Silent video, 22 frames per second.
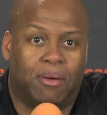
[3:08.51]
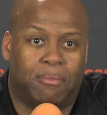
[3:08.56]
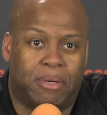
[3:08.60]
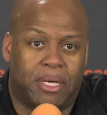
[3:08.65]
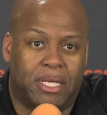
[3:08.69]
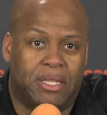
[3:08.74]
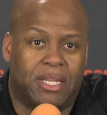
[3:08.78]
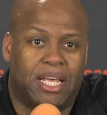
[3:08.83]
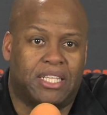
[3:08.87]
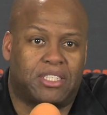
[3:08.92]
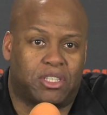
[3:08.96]
I
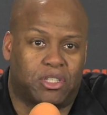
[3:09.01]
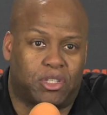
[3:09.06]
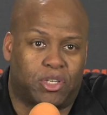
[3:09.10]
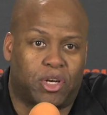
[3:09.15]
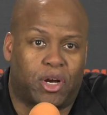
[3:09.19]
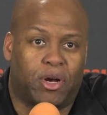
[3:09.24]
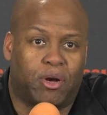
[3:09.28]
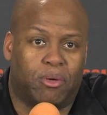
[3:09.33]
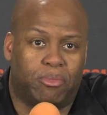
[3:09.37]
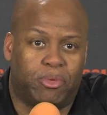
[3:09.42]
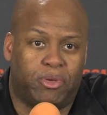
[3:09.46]
mean, that's a
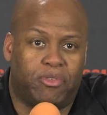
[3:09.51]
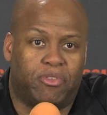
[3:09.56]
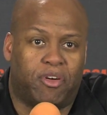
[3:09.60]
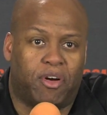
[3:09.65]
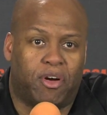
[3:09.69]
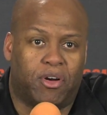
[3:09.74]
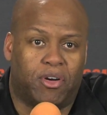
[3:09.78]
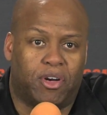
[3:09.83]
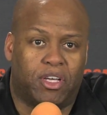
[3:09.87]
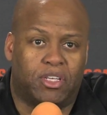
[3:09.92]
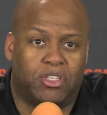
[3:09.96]
term you've
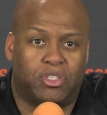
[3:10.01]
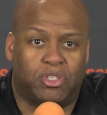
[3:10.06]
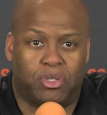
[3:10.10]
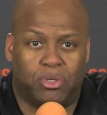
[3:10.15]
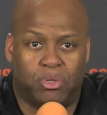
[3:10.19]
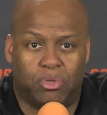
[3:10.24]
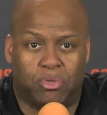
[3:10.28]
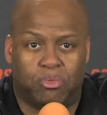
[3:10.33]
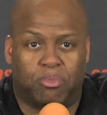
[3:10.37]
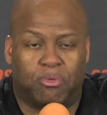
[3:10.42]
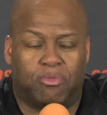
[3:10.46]
heard us
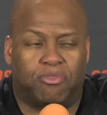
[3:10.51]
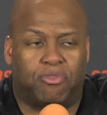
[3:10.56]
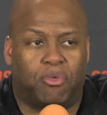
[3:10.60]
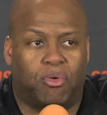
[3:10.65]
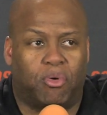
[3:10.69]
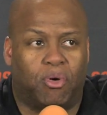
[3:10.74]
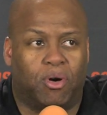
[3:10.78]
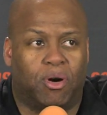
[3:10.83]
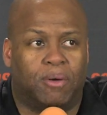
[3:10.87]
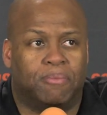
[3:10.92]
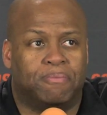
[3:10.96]
use
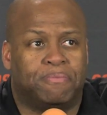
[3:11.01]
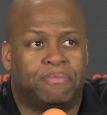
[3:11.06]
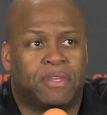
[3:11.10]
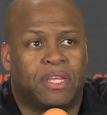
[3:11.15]
before.